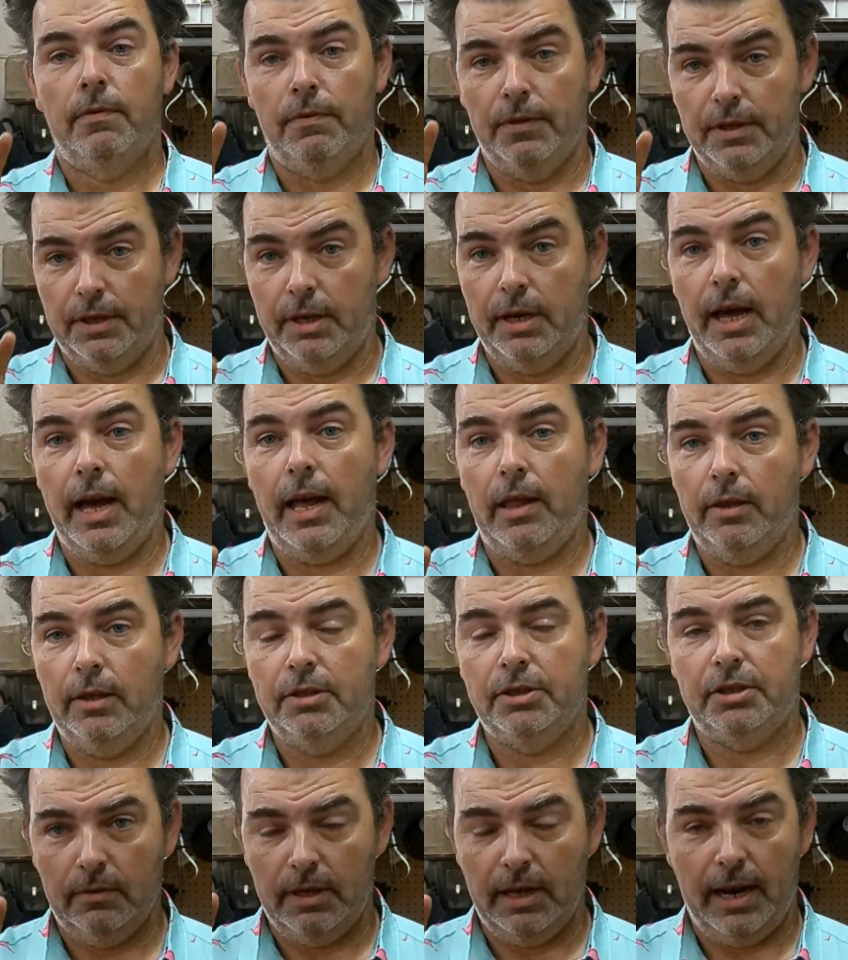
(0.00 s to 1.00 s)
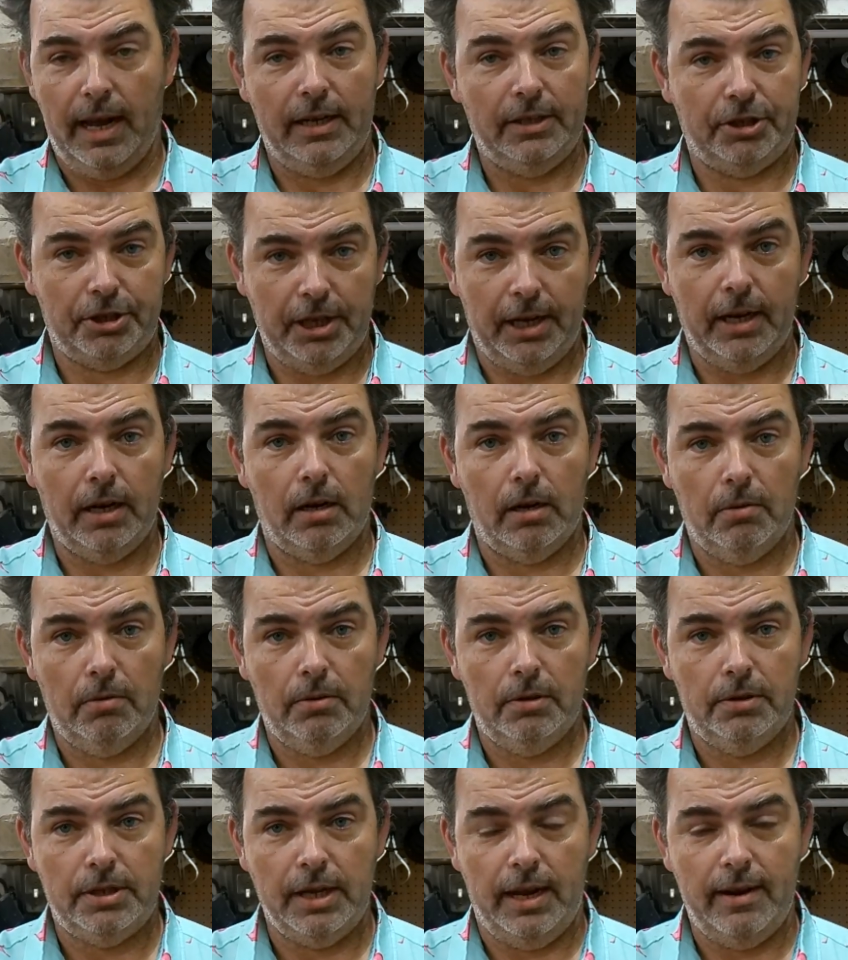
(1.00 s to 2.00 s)
The knowledge that I share
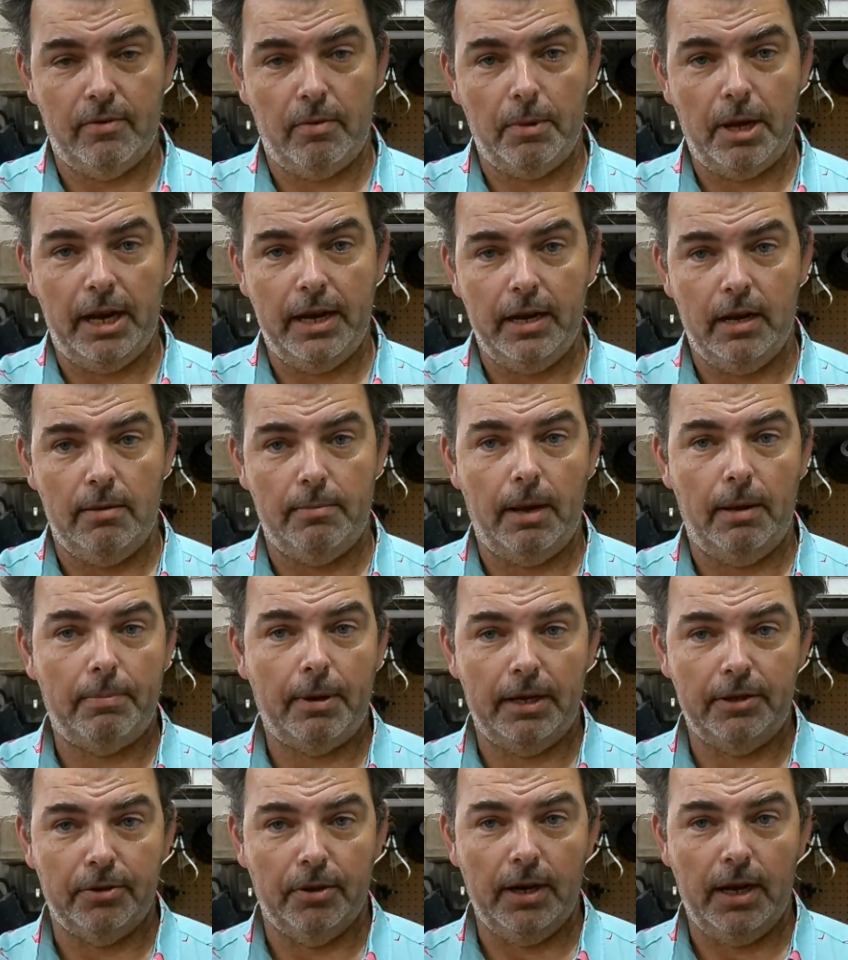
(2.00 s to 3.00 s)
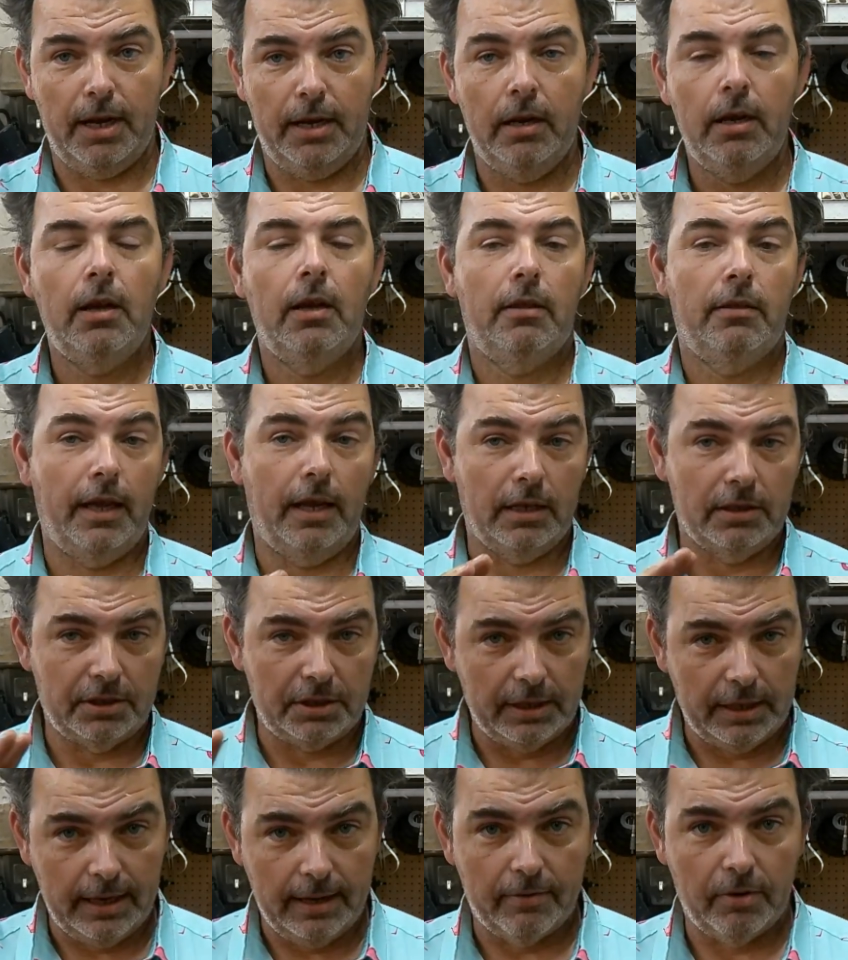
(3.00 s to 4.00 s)
to everybody on my Patreon, that is
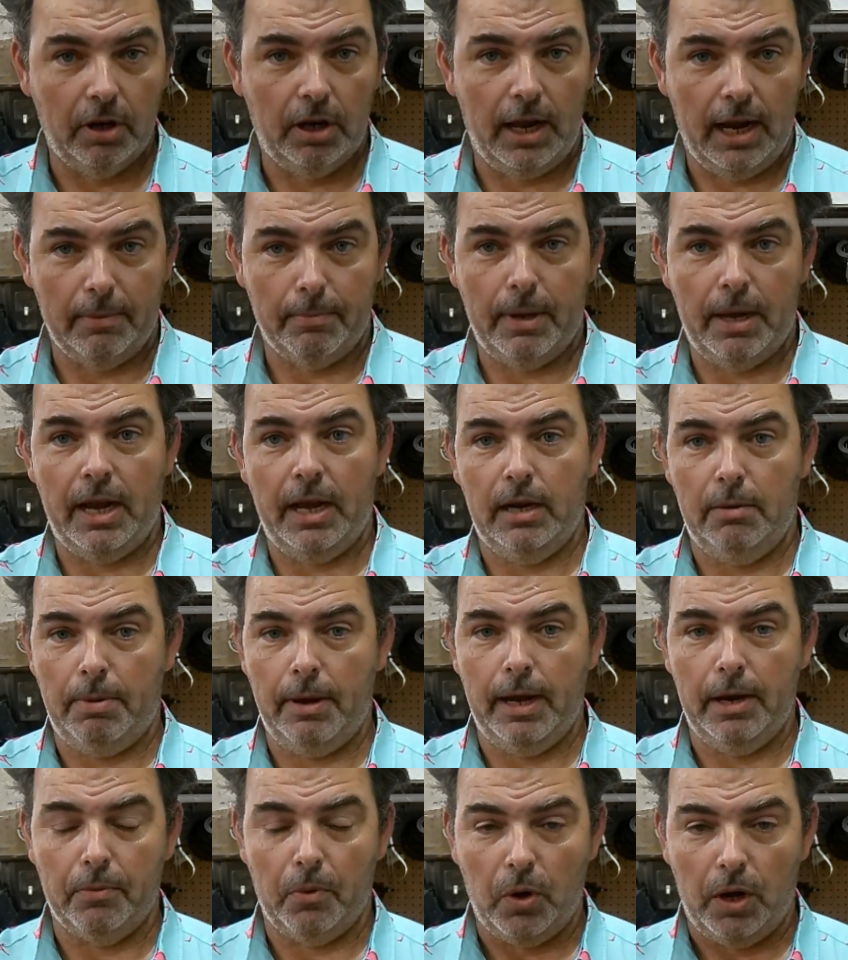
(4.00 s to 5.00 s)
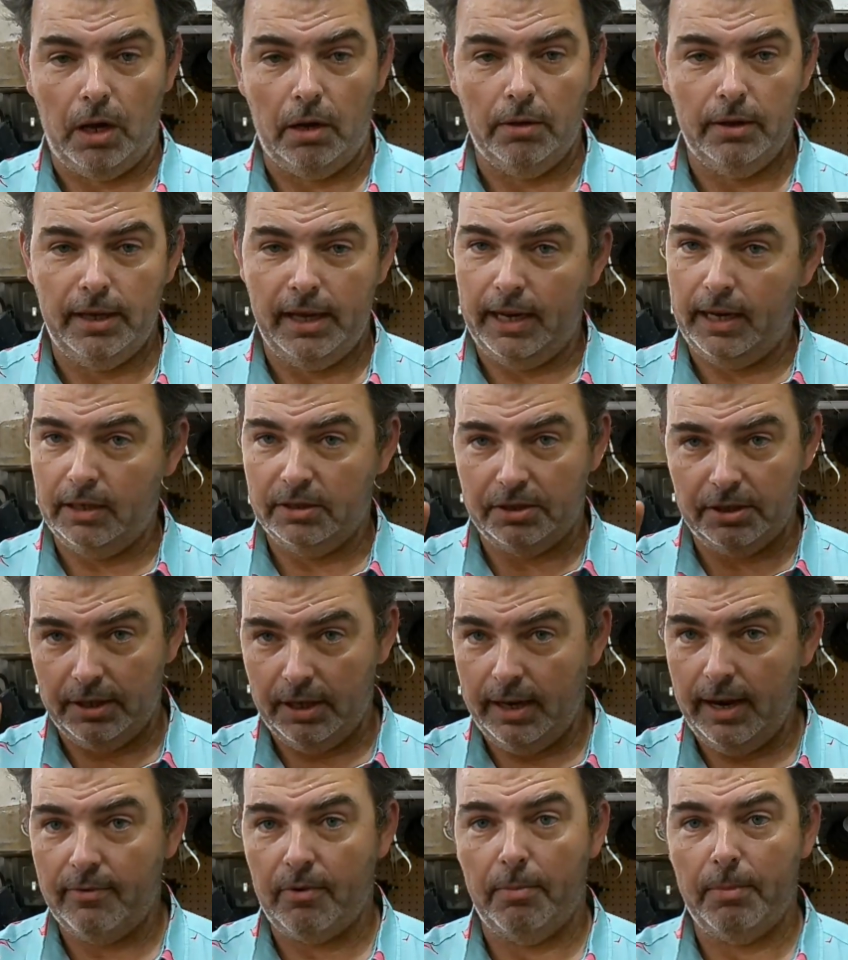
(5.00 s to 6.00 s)
never locked behind a paywall. It has
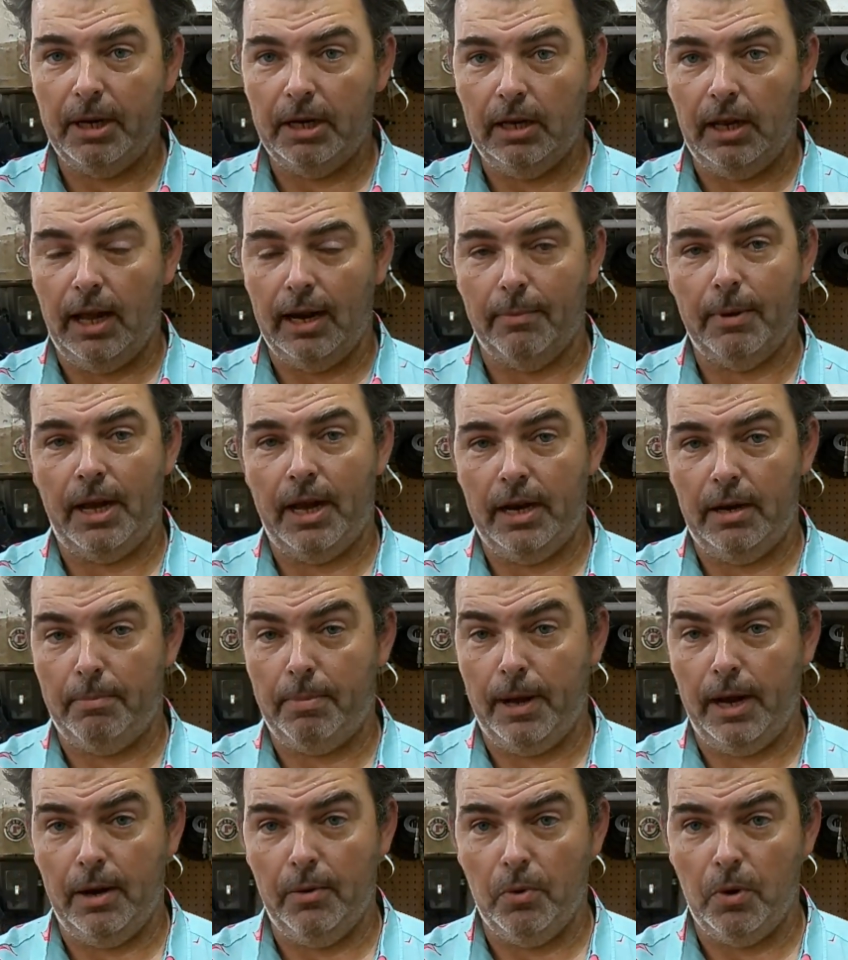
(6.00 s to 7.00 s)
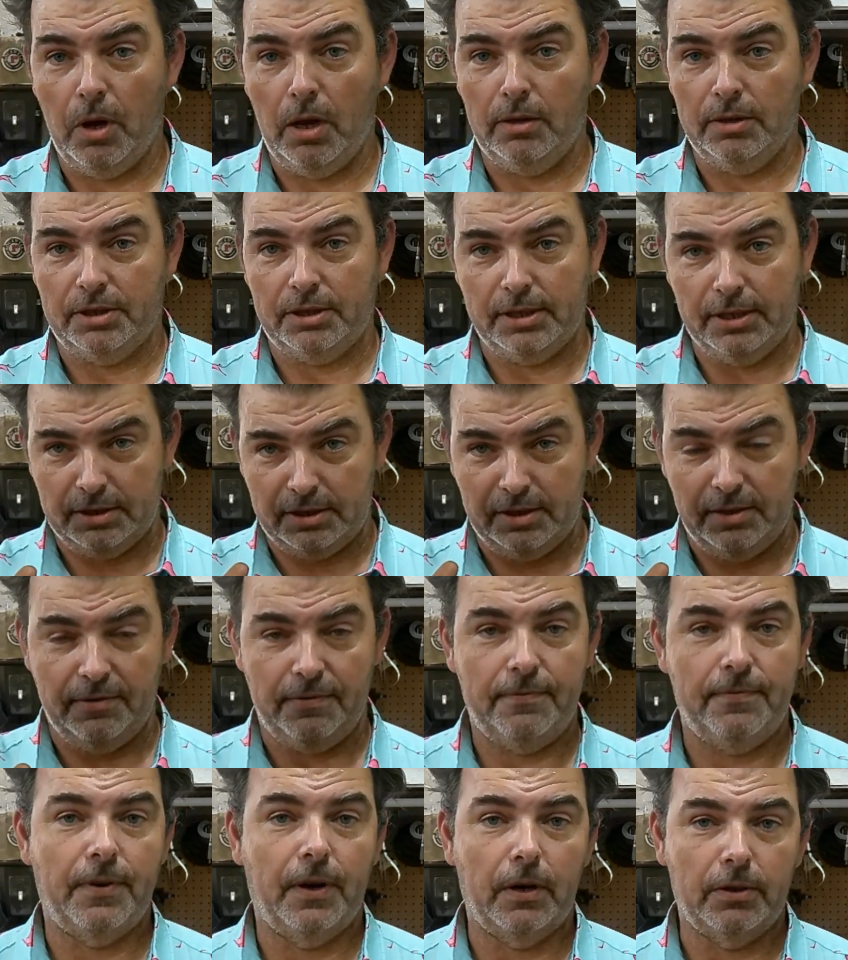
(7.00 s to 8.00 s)
never been locked behind a paywall since the
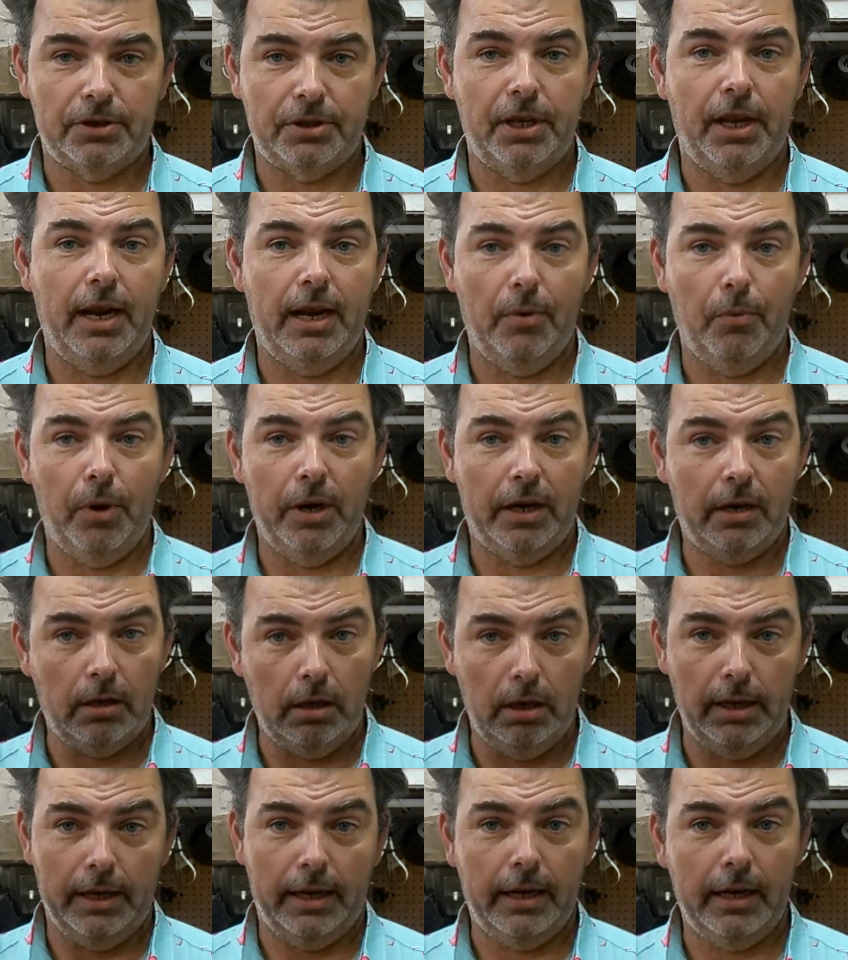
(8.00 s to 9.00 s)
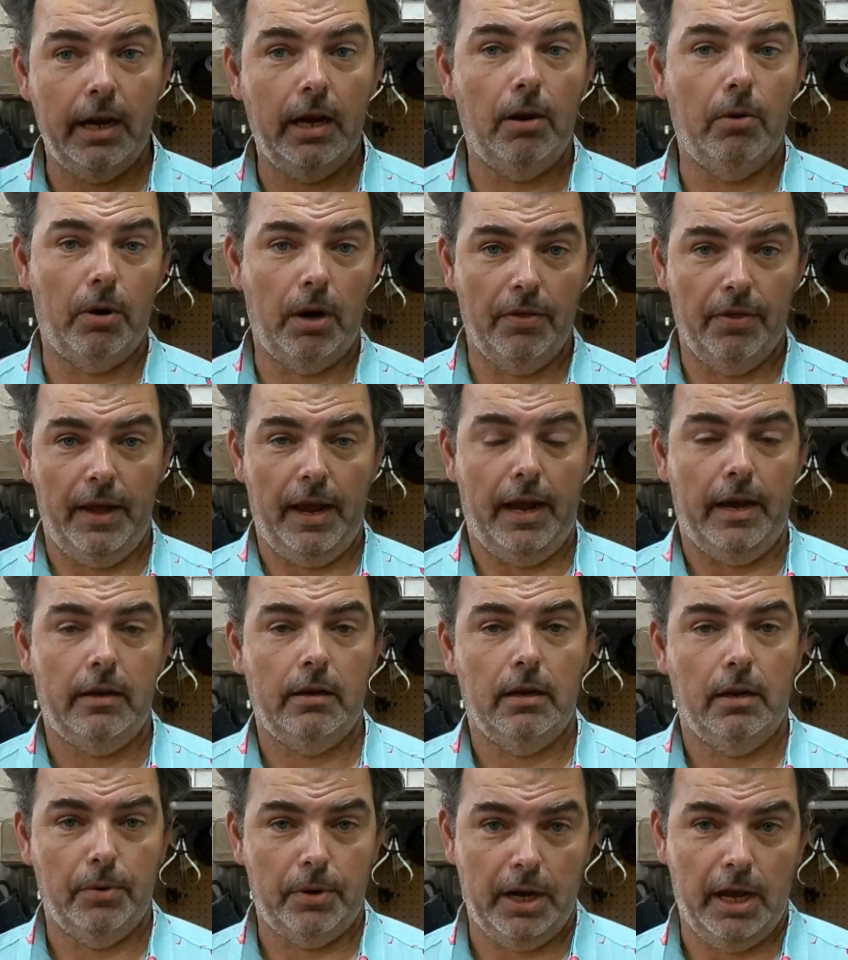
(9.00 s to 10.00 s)
first day we clicked go on
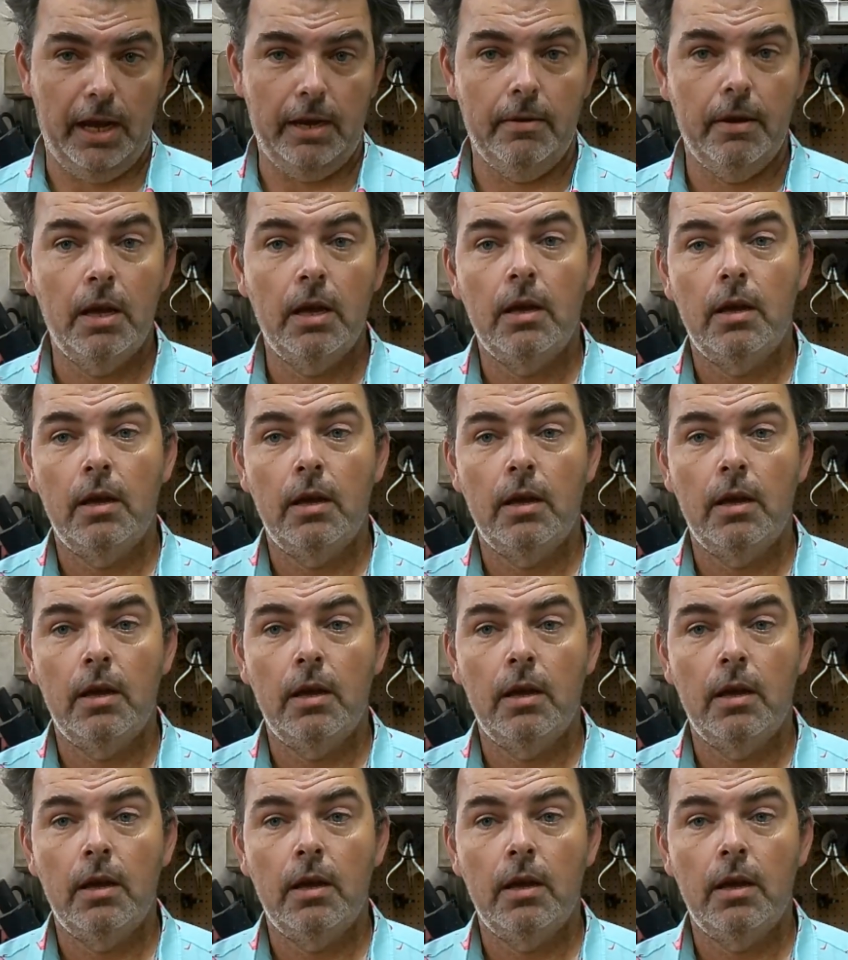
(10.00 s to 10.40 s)
that, okay?